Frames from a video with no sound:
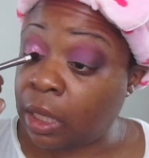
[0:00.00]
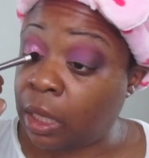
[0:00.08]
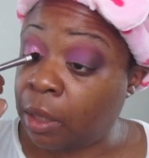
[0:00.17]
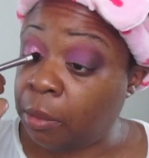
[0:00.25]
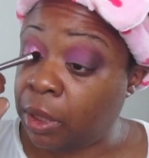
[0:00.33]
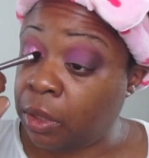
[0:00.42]

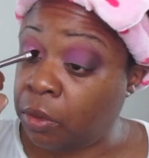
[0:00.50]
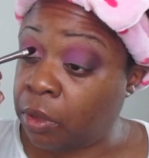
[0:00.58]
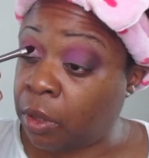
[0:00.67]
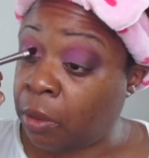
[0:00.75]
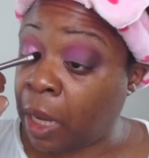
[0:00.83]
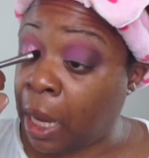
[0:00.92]
I mean, you
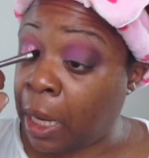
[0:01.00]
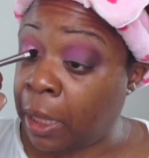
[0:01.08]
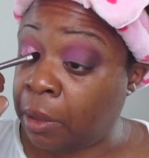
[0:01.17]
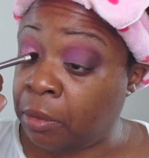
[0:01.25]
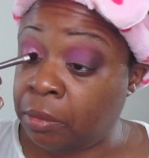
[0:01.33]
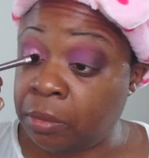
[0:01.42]
know,
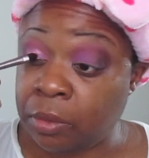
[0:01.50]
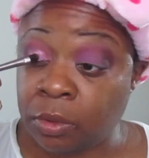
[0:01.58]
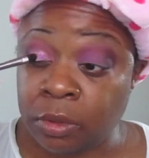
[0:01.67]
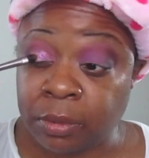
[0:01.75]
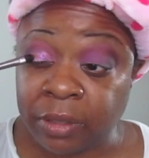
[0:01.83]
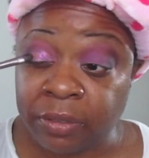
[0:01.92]
I
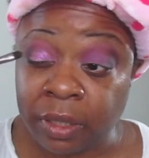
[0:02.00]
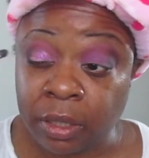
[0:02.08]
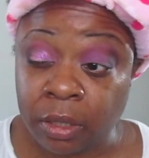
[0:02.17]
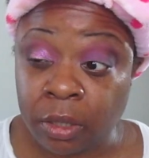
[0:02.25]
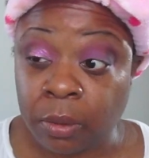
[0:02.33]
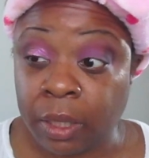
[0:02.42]
use my
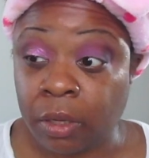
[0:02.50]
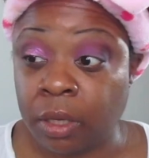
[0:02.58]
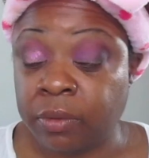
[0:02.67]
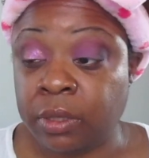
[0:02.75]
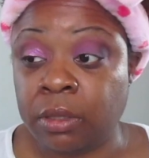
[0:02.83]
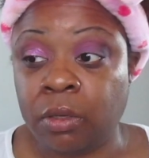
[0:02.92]
finger quite
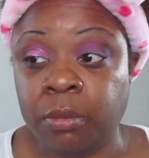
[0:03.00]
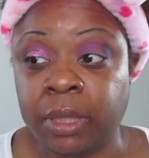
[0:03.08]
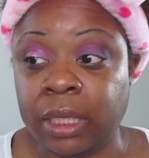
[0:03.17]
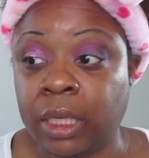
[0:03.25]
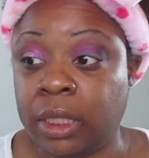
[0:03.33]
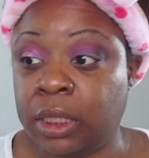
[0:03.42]
often. Oh my
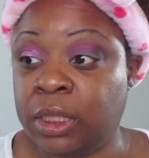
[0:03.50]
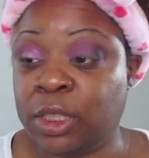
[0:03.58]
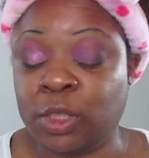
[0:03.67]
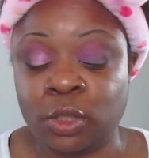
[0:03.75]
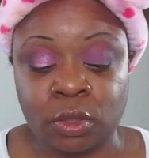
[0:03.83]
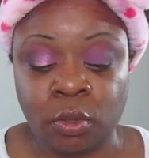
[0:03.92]
god, this
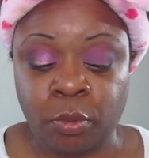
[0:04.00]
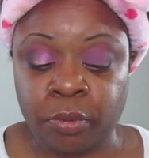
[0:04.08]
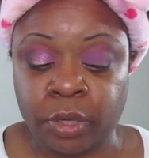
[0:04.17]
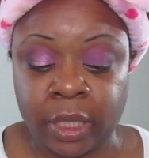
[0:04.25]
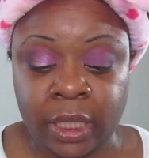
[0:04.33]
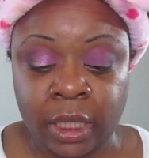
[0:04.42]
is so
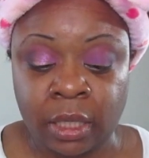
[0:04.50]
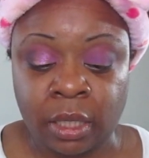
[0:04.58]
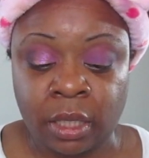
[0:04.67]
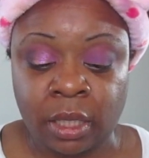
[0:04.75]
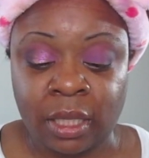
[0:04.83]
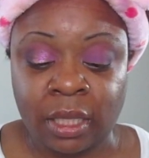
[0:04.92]
pretty.
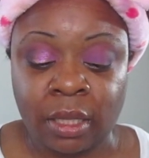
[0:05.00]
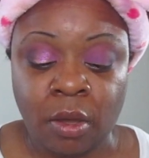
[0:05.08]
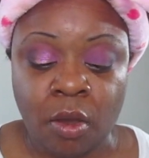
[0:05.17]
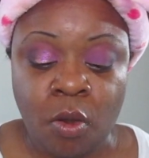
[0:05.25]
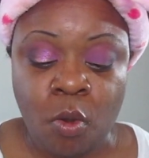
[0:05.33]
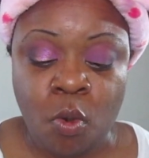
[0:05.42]

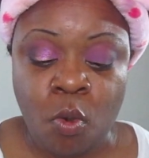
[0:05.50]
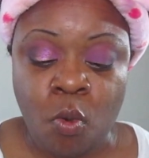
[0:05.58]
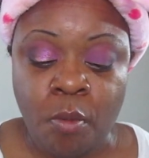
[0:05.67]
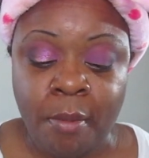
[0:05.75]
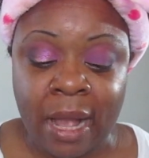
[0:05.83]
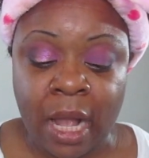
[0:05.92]
Oh
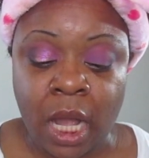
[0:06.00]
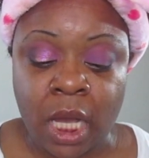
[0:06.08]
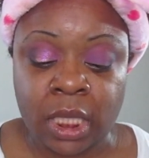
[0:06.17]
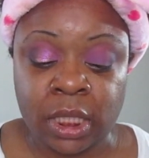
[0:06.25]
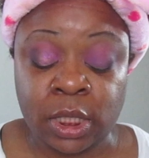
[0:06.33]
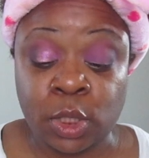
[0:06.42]
my
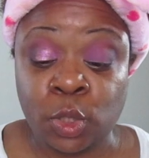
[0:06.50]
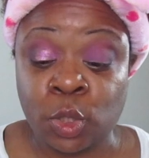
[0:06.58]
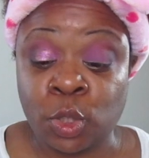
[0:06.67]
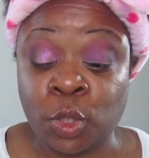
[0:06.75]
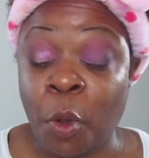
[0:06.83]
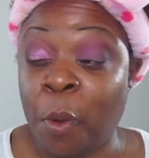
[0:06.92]
god, this is
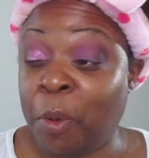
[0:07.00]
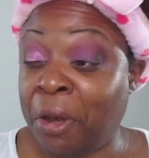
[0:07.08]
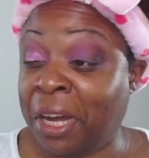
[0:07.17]
so pretty.